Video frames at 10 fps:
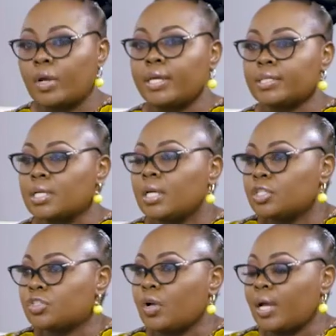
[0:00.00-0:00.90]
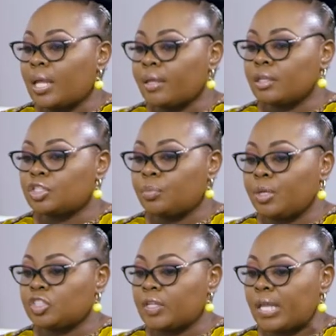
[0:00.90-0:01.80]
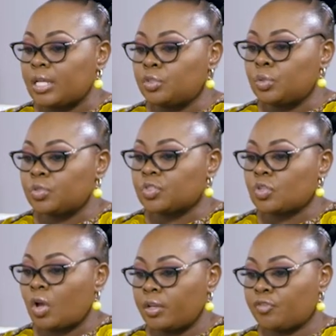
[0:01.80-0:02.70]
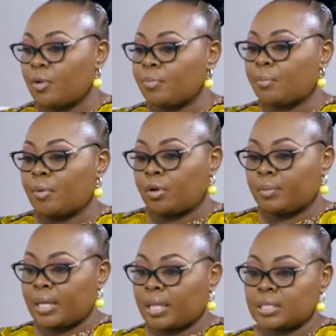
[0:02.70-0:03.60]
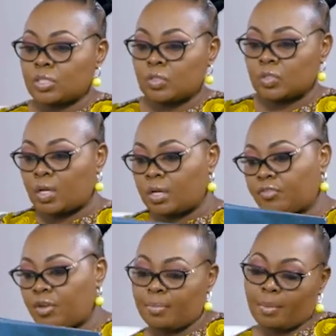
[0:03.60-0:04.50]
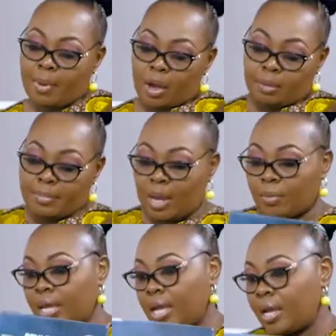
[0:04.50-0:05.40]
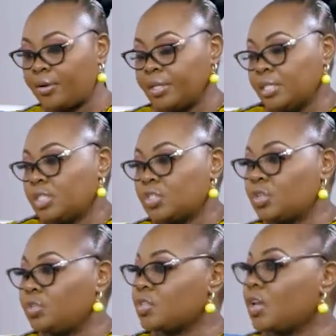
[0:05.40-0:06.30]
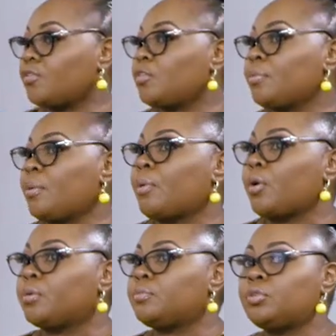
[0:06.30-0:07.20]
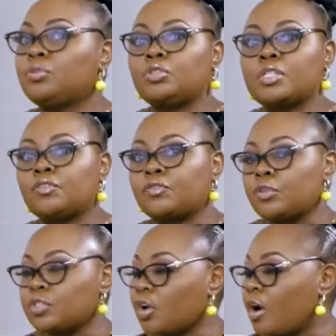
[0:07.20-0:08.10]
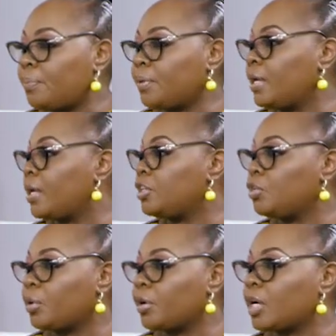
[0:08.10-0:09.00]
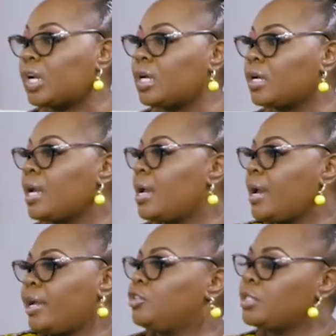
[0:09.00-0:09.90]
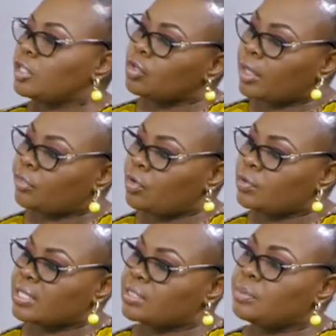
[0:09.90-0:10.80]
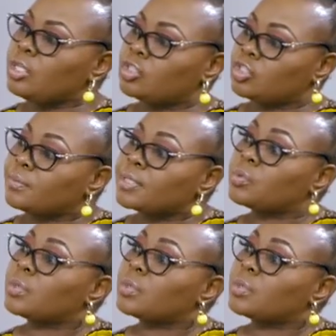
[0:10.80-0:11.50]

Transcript: Right. So I like that you mentioned that you started from the bottom like that. So started from the bottom, now we're here. So you start from the bottom, you did photocopying and you were a clerk and you didn't look at those as menial jobs.